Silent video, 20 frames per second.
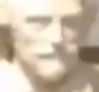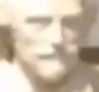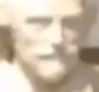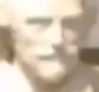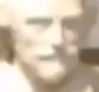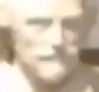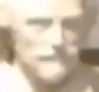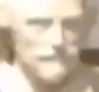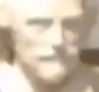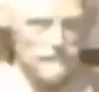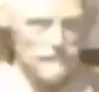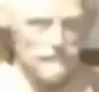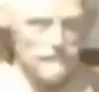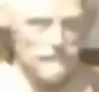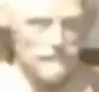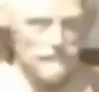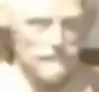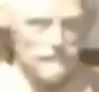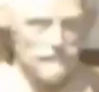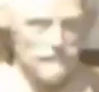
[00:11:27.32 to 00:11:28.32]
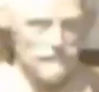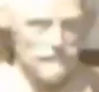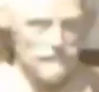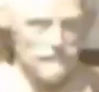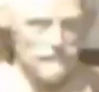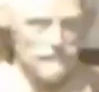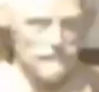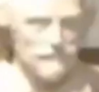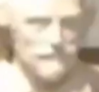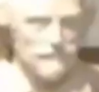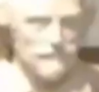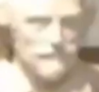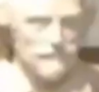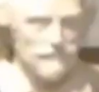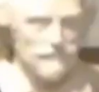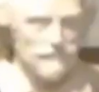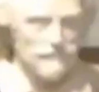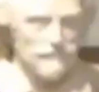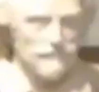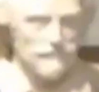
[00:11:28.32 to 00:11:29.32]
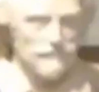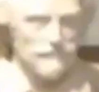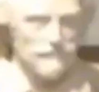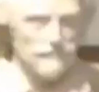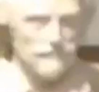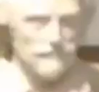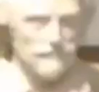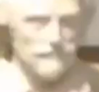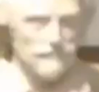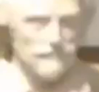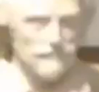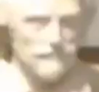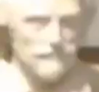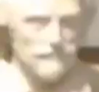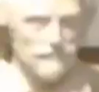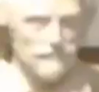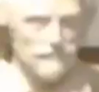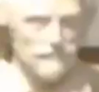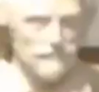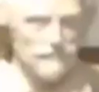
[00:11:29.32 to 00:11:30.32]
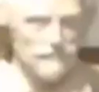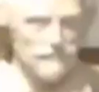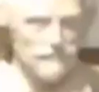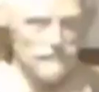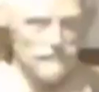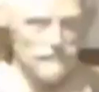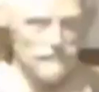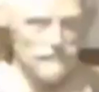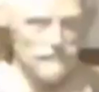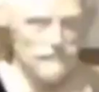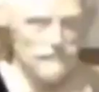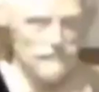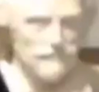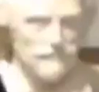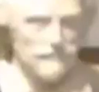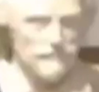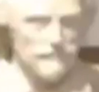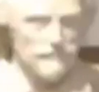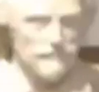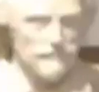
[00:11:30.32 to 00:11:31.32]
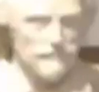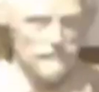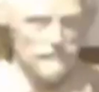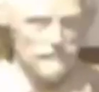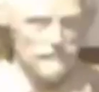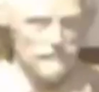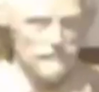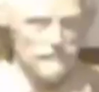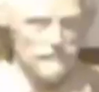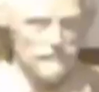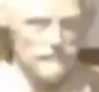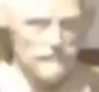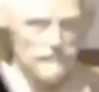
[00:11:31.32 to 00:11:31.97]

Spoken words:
This person isn't speaking.